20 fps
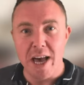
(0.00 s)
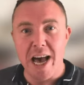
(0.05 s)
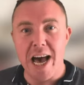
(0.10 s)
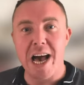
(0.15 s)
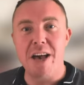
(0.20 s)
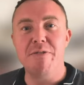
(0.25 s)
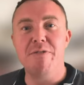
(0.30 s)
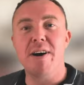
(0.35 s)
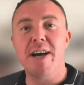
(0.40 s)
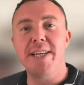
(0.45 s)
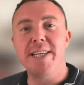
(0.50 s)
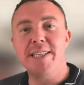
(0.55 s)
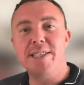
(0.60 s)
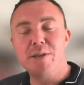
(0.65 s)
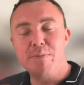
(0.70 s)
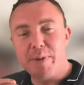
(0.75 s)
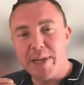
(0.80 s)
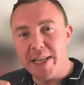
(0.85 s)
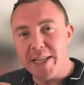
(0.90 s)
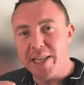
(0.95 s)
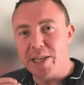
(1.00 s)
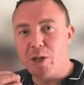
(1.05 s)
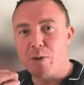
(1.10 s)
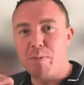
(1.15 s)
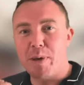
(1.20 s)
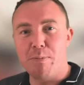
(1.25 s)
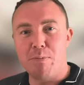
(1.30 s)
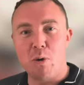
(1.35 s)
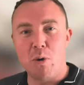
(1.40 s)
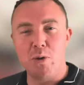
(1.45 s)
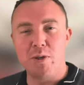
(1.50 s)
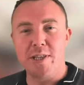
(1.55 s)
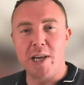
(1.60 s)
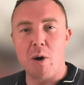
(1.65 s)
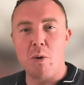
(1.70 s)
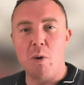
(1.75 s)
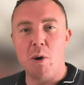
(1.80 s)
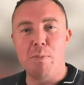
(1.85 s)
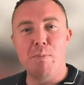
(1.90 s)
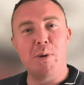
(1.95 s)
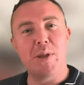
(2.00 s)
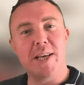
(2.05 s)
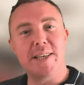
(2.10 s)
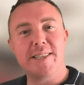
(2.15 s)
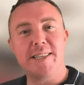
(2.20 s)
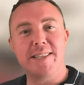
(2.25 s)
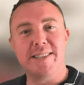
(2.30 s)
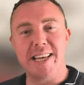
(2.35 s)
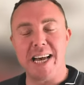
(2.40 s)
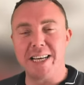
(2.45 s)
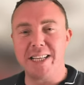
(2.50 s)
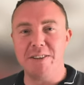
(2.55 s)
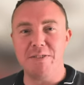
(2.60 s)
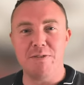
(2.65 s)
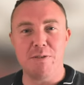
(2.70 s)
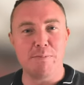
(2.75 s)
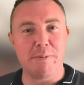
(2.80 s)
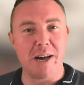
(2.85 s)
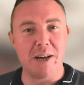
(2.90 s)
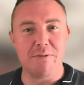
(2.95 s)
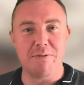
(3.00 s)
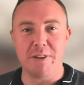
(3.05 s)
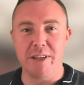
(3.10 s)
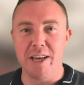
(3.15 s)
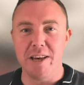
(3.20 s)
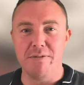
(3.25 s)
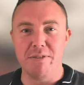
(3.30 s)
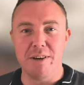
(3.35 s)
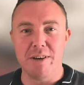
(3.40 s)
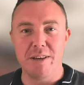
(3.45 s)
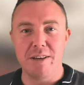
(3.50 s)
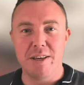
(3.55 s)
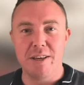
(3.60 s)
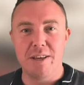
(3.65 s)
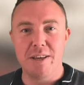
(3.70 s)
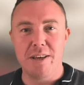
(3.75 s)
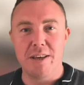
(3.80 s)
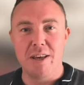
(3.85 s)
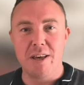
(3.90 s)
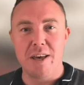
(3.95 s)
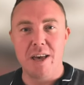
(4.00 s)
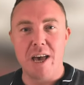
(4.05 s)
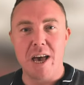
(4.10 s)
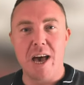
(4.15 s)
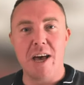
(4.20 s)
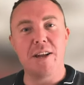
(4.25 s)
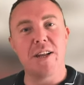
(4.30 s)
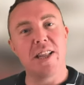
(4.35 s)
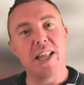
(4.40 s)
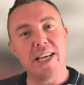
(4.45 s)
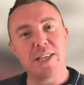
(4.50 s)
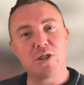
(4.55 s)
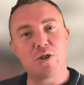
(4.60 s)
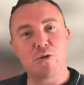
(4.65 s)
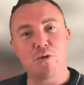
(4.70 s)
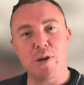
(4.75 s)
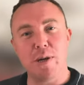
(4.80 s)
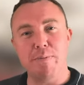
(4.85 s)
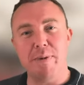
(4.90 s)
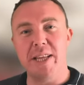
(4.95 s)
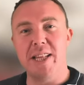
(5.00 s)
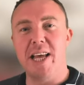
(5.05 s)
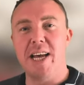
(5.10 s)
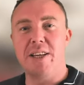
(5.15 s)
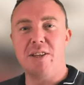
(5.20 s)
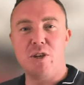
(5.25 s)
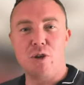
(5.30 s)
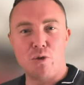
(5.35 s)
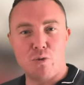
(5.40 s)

I find it to be a little bit more sour, but that's exactly for my flavor and less creamy like the